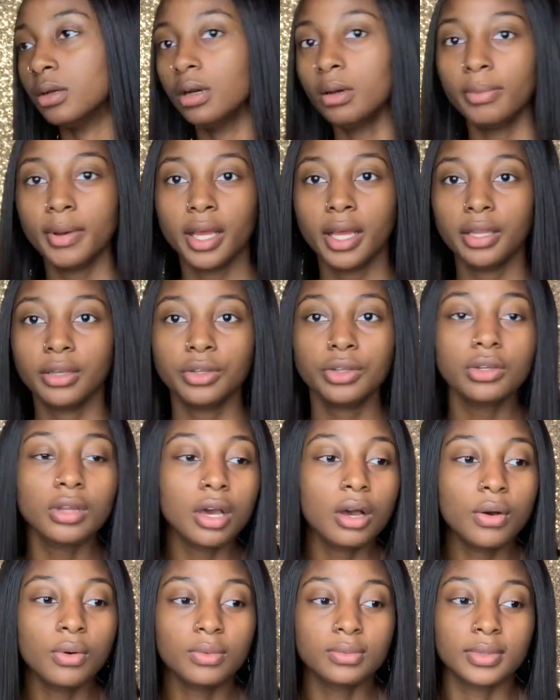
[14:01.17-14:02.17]
but you
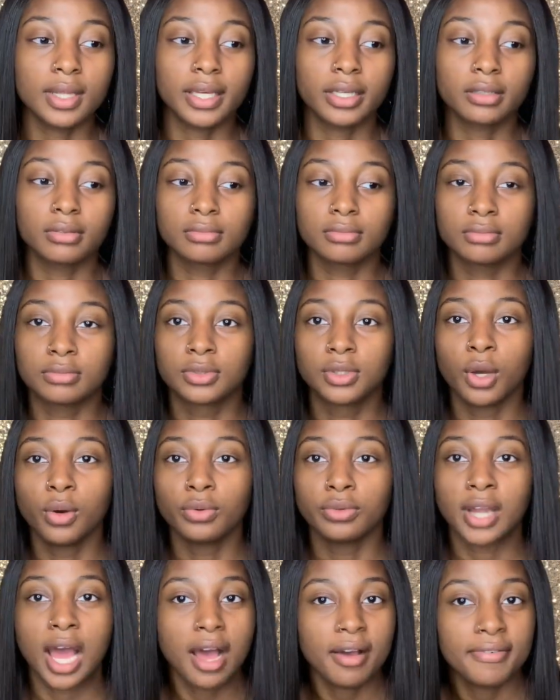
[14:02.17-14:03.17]
know like
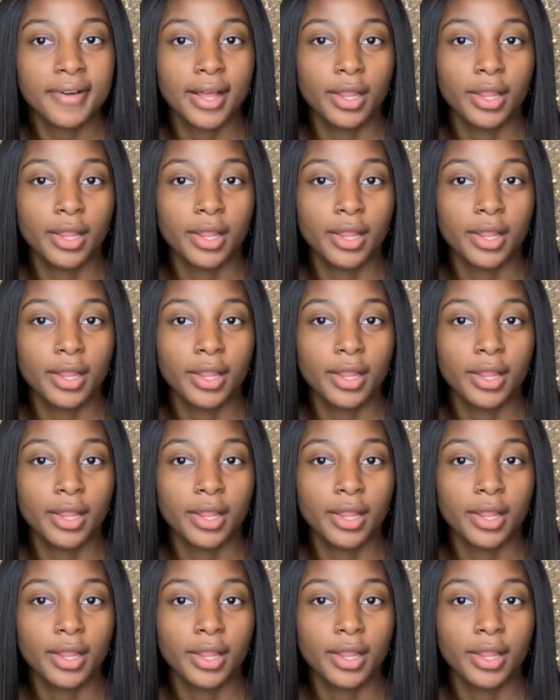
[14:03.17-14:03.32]
don't not